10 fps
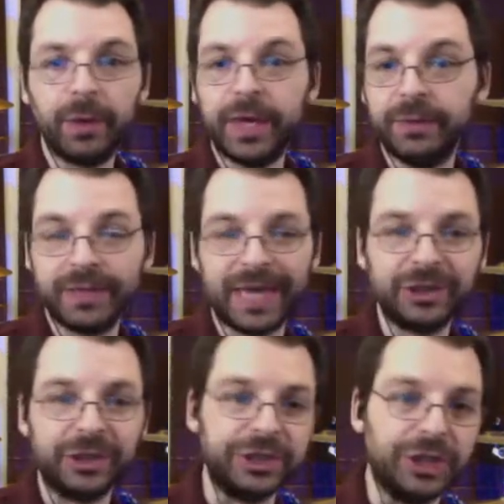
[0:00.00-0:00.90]
I did was I
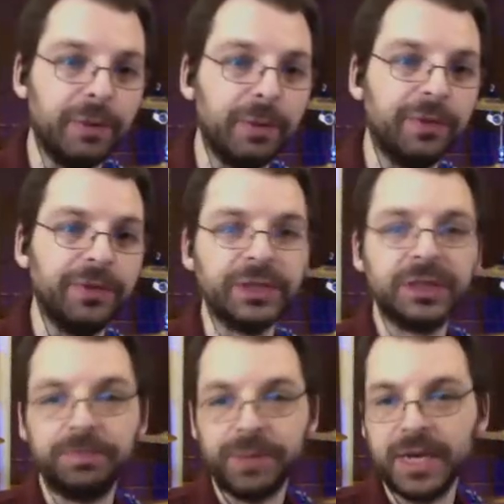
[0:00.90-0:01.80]
actually doubled the
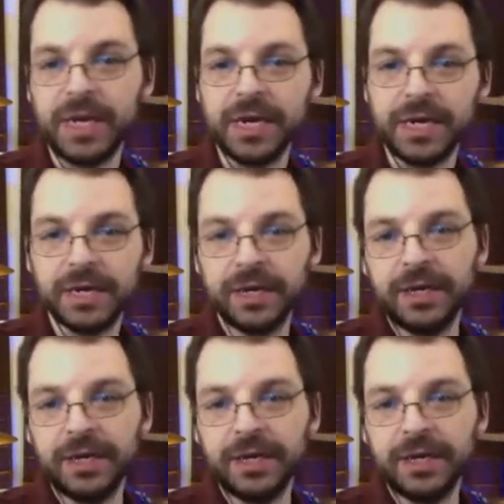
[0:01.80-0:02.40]
speed